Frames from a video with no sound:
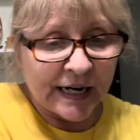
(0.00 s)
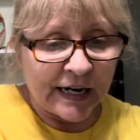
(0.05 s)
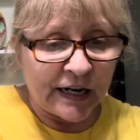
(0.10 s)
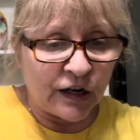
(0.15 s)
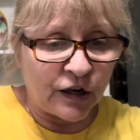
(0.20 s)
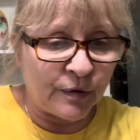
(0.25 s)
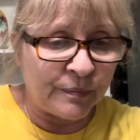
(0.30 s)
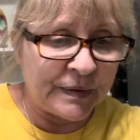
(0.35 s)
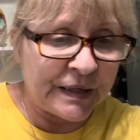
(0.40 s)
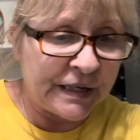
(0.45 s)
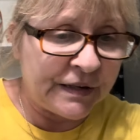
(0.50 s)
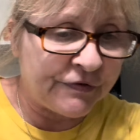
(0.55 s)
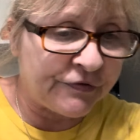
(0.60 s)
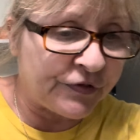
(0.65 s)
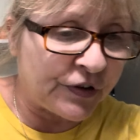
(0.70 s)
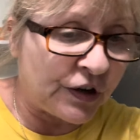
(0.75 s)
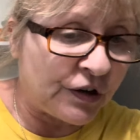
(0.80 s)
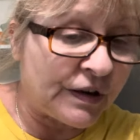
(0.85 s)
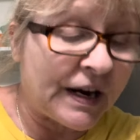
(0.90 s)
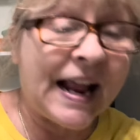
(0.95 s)
Army
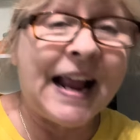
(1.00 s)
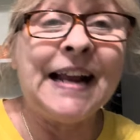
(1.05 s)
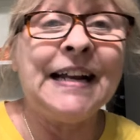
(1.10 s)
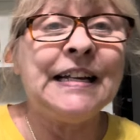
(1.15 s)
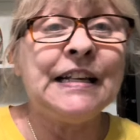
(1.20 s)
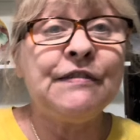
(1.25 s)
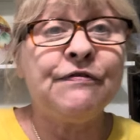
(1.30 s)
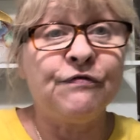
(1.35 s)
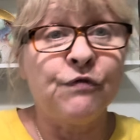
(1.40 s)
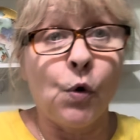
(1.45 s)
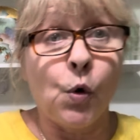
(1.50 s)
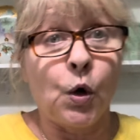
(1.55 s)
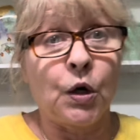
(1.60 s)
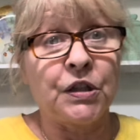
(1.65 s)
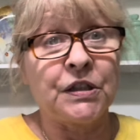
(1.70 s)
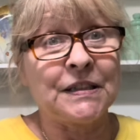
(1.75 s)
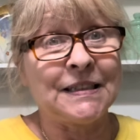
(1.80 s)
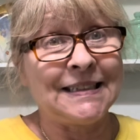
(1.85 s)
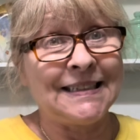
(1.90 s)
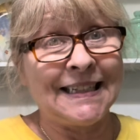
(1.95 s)
for
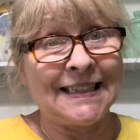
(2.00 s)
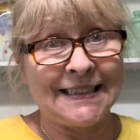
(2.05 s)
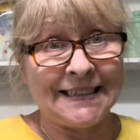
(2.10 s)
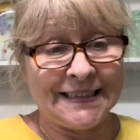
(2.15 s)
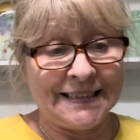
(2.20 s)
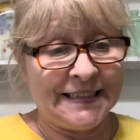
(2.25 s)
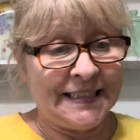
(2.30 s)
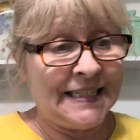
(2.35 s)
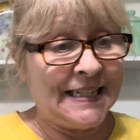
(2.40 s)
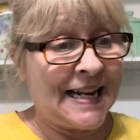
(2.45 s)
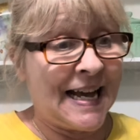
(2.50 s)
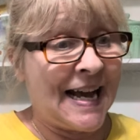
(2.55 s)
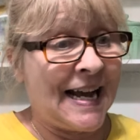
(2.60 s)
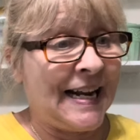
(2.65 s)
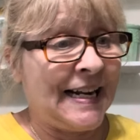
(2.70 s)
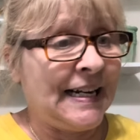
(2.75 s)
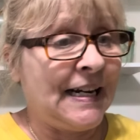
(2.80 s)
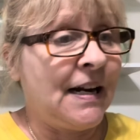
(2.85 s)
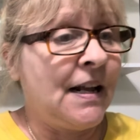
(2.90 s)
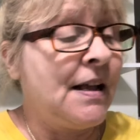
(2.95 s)

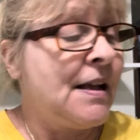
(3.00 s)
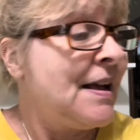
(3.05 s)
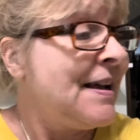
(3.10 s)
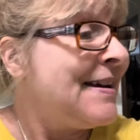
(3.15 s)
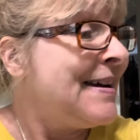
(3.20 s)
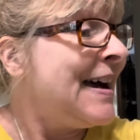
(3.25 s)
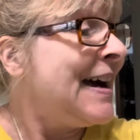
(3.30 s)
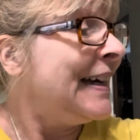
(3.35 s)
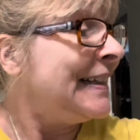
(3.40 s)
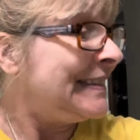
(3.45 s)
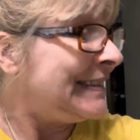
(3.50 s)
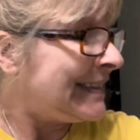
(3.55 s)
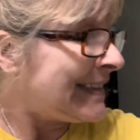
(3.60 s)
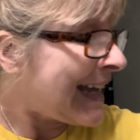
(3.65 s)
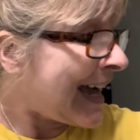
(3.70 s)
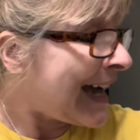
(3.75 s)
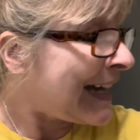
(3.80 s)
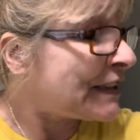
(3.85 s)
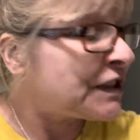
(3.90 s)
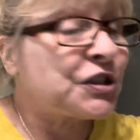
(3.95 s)
$84.69.
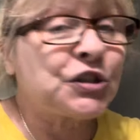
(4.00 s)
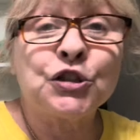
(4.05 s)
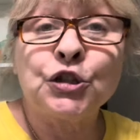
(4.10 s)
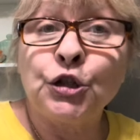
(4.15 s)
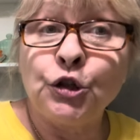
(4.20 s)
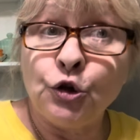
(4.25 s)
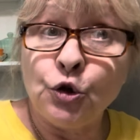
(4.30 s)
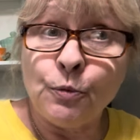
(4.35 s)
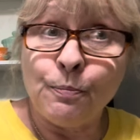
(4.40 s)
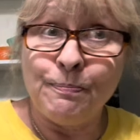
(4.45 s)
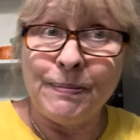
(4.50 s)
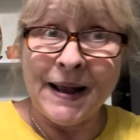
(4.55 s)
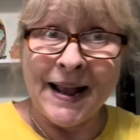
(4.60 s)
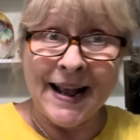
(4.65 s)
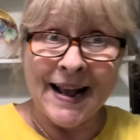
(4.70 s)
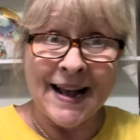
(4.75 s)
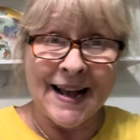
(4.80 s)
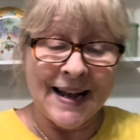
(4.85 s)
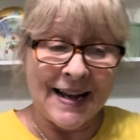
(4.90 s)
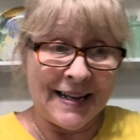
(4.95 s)
Not too
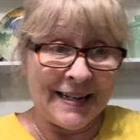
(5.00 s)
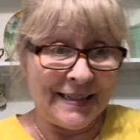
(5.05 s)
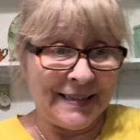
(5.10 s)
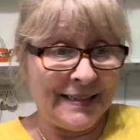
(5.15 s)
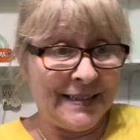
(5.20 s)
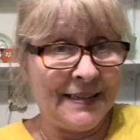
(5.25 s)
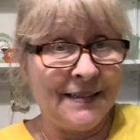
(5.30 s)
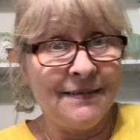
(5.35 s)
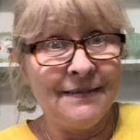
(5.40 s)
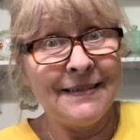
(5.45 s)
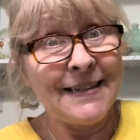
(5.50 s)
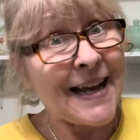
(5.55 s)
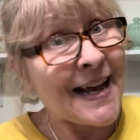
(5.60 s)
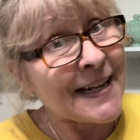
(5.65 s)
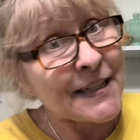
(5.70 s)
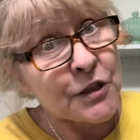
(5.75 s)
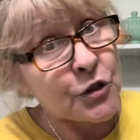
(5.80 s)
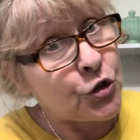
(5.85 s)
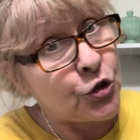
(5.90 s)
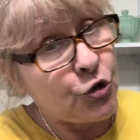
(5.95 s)
bad.
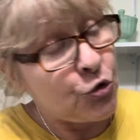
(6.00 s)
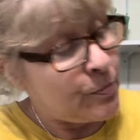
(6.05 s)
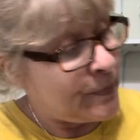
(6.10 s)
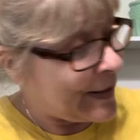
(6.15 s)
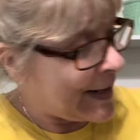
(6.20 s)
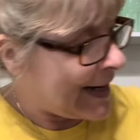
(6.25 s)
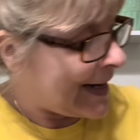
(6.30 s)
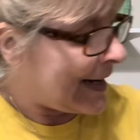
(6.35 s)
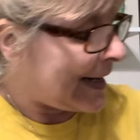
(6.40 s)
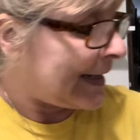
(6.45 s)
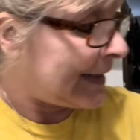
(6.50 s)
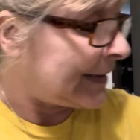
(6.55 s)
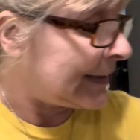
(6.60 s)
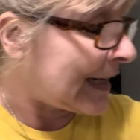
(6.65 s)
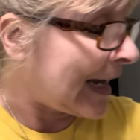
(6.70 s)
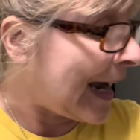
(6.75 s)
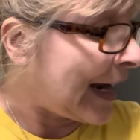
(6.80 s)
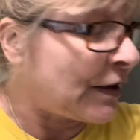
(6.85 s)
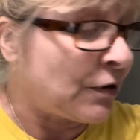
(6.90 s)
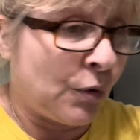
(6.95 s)
Not too bad,
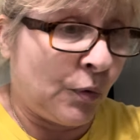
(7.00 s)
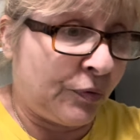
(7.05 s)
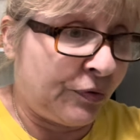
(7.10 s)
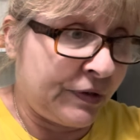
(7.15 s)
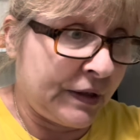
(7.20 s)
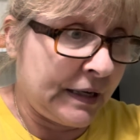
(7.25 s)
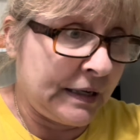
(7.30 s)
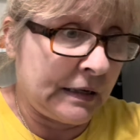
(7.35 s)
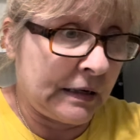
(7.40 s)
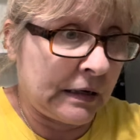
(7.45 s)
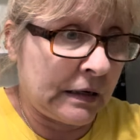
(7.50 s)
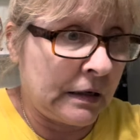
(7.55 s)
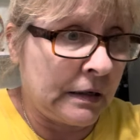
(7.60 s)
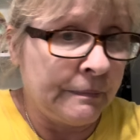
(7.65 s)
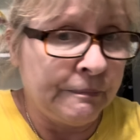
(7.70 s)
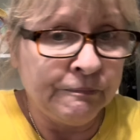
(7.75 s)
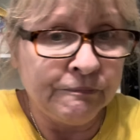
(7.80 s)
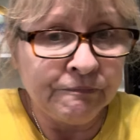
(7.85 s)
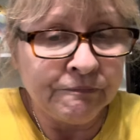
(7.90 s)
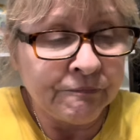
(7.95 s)
I don't think.
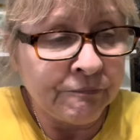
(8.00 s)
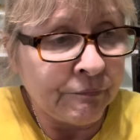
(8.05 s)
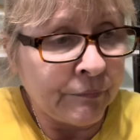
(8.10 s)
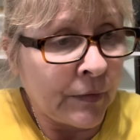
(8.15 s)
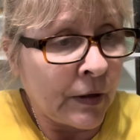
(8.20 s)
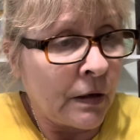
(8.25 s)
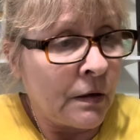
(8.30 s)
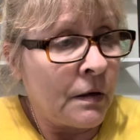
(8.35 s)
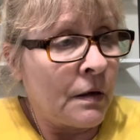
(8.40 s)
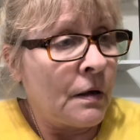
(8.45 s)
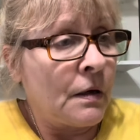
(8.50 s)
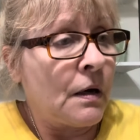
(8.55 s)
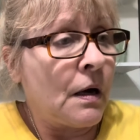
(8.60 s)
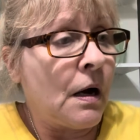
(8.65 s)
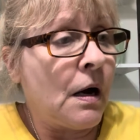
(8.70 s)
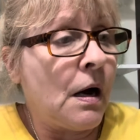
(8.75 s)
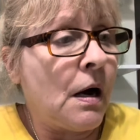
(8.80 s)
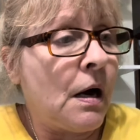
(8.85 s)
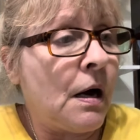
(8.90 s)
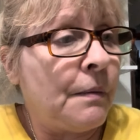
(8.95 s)

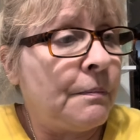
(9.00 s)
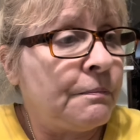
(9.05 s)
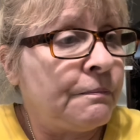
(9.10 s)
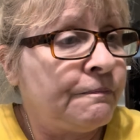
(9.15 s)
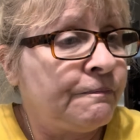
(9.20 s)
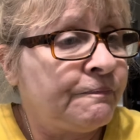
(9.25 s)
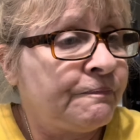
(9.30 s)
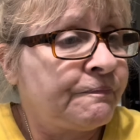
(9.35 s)
Um,